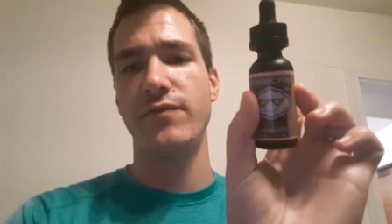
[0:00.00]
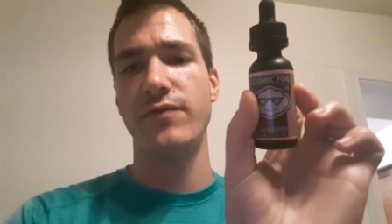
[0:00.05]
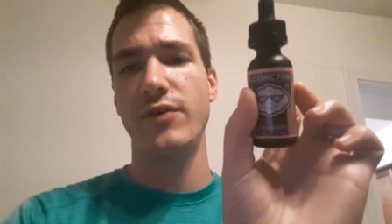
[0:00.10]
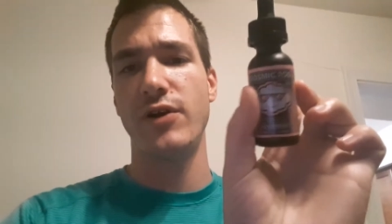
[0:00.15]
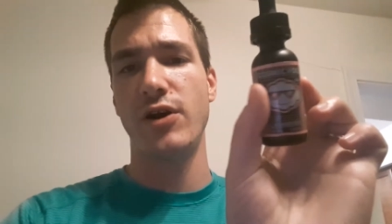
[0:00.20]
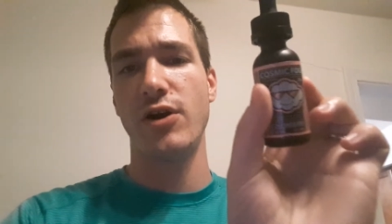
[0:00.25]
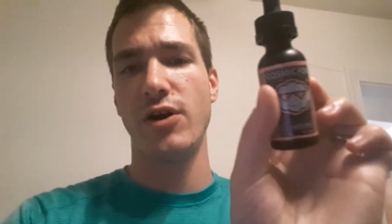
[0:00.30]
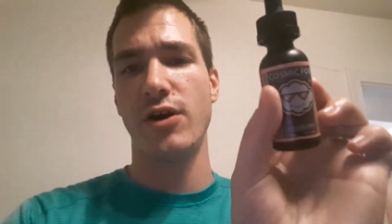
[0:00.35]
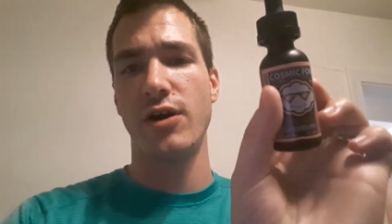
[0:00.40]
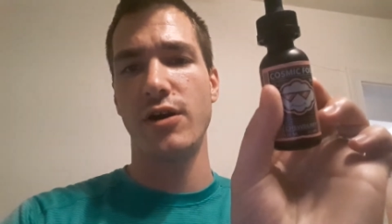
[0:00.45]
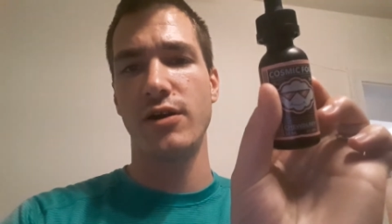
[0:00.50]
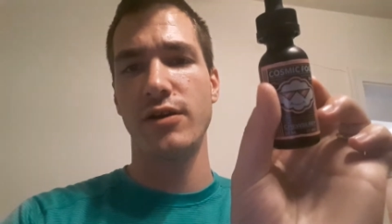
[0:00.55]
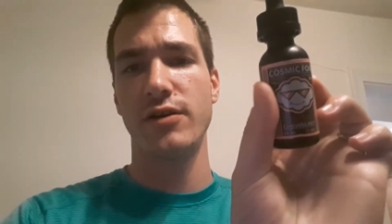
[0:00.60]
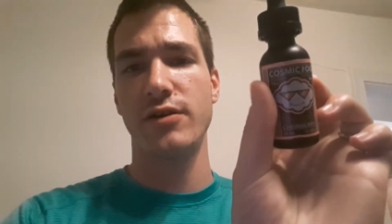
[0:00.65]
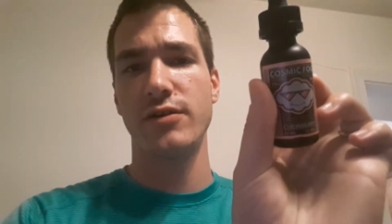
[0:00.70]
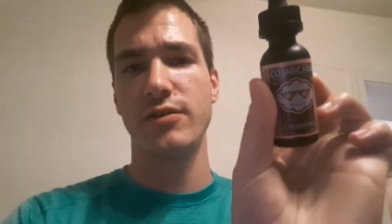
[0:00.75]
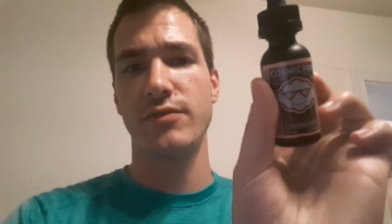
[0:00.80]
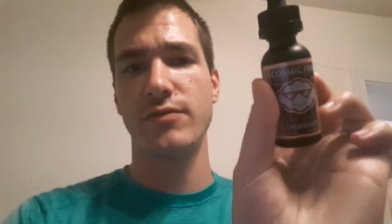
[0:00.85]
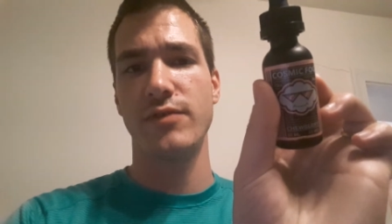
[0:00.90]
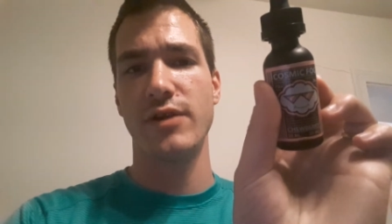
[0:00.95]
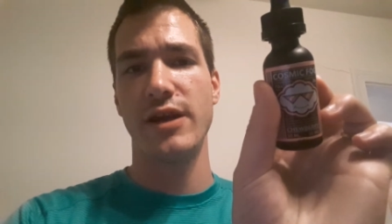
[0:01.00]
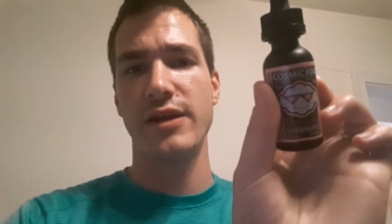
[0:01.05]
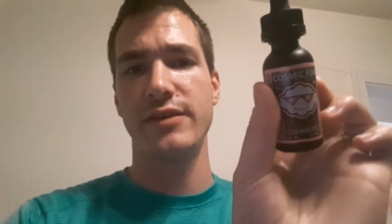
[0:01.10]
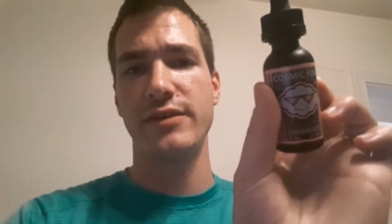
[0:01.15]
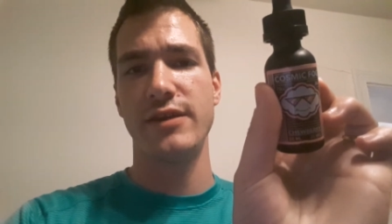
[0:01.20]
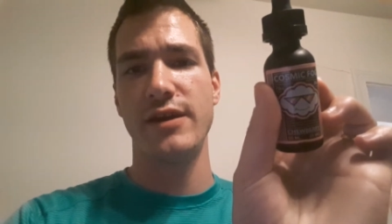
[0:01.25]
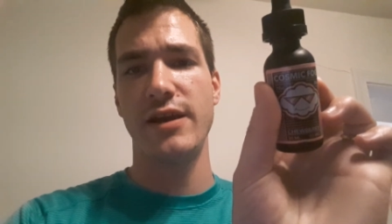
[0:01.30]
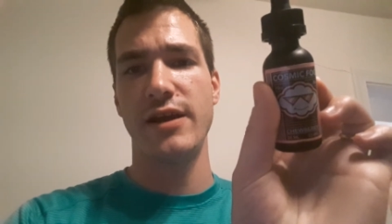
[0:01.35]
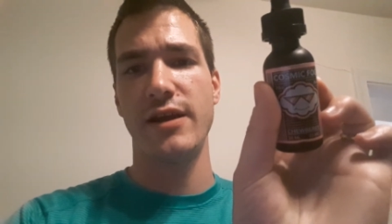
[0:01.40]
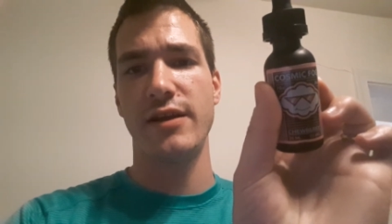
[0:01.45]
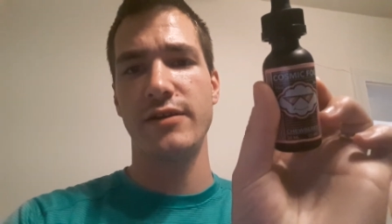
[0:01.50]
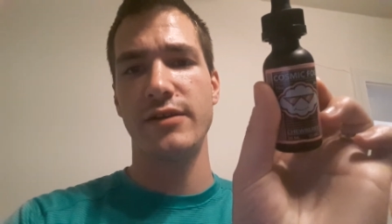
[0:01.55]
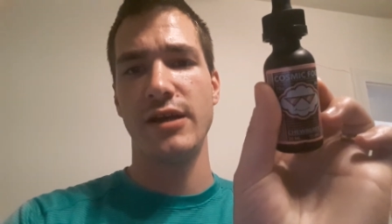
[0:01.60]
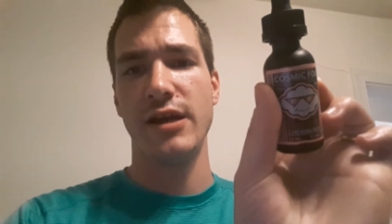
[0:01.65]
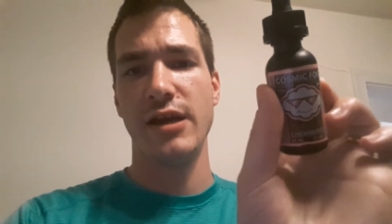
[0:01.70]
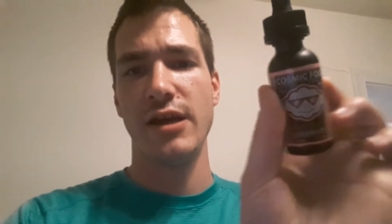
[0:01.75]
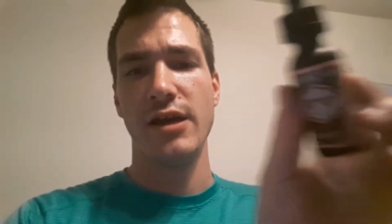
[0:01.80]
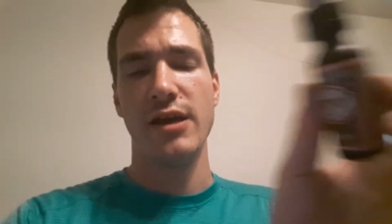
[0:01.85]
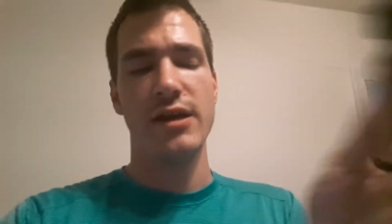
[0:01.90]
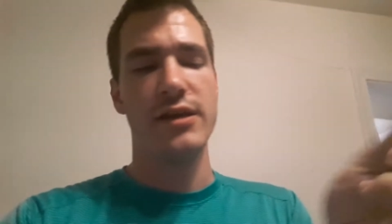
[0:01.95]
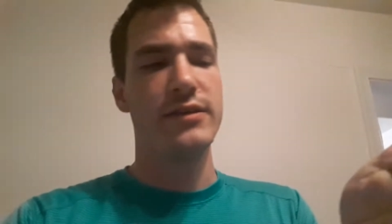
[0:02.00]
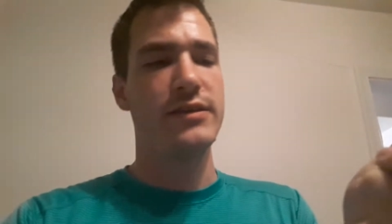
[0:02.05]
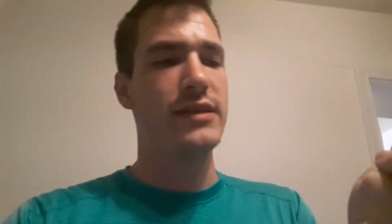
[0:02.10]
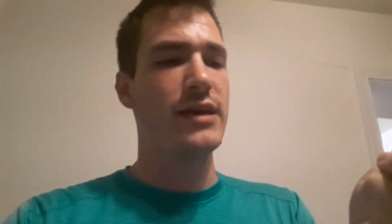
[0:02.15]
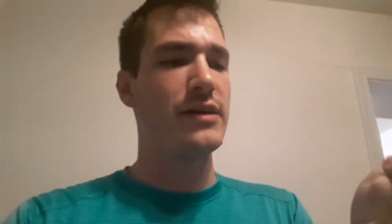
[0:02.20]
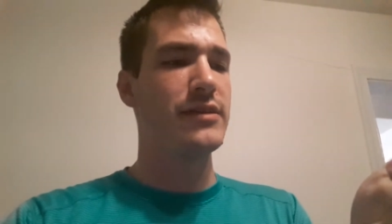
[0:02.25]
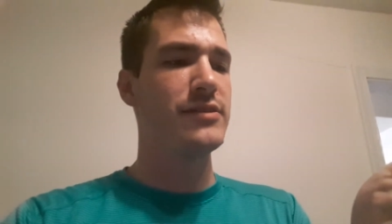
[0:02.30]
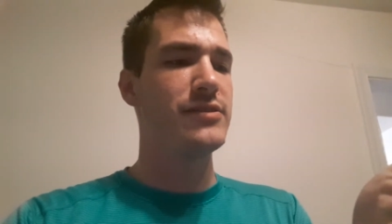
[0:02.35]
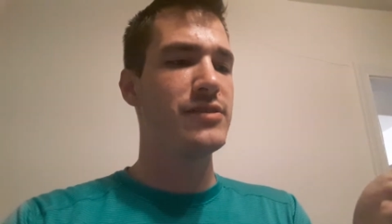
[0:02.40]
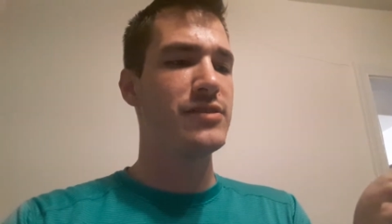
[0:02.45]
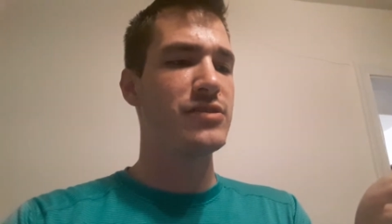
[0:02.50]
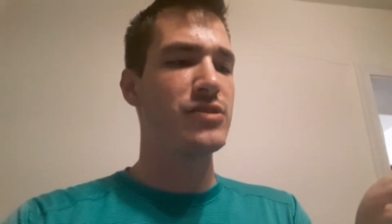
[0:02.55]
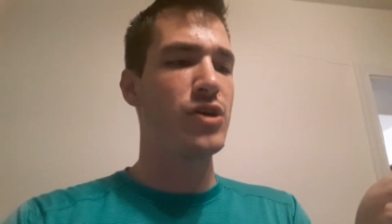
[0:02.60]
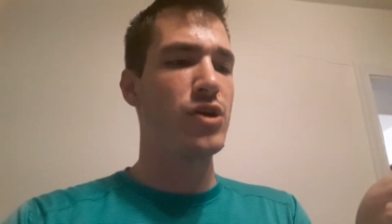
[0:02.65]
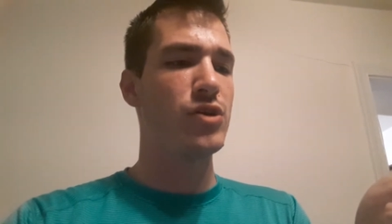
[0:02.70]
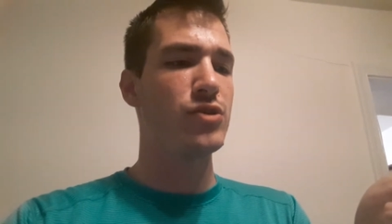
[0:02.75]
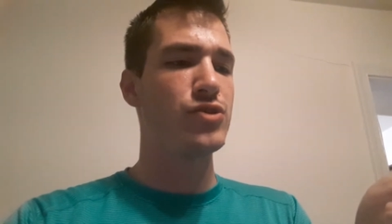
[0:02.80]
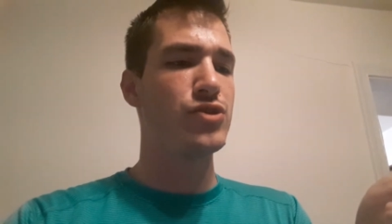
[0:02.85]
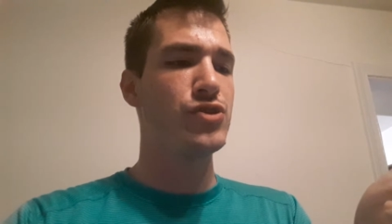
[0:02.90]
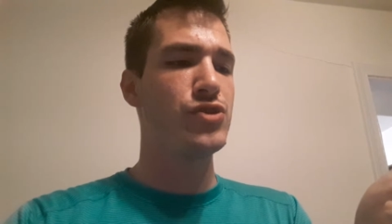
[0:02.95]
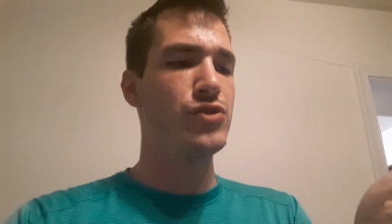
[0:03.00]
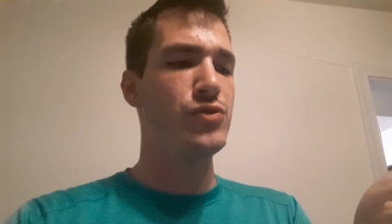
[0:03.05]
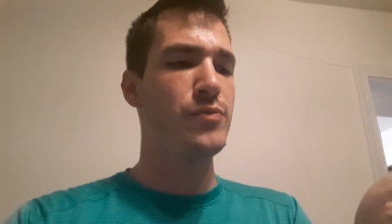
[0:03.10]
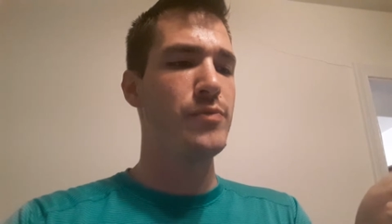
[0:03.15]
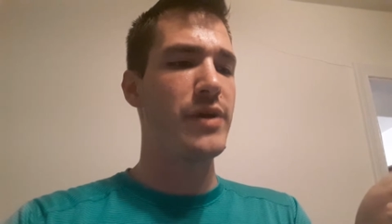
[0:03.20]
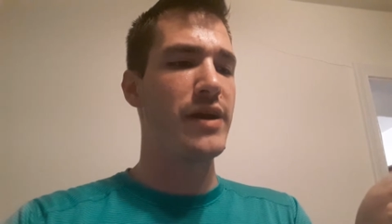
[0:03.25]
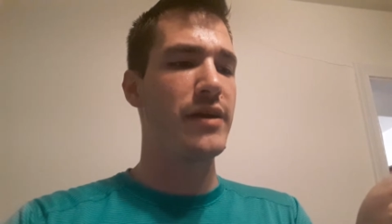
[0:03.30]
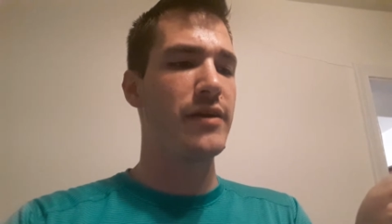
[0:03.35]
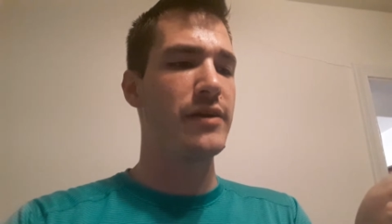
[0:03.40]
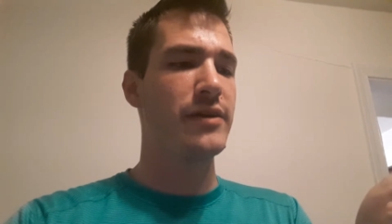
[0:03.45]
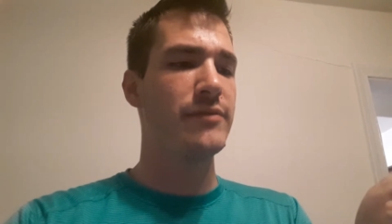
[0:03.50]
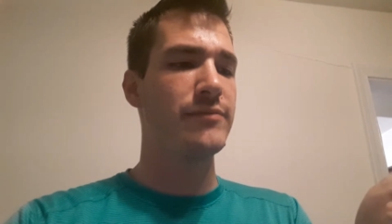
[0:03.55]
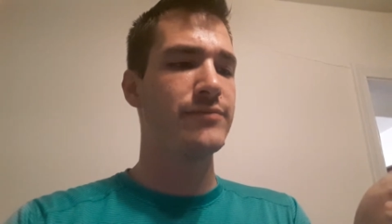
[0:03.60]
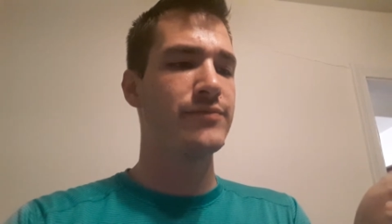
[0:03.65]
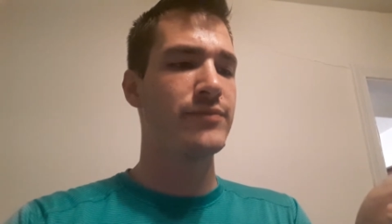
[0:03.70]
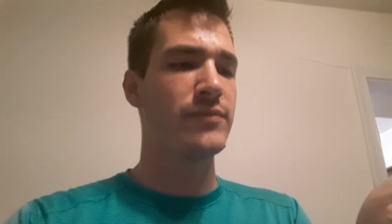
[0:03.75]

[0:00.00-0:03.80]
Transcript: Fog right there. Now this is called Chewberry.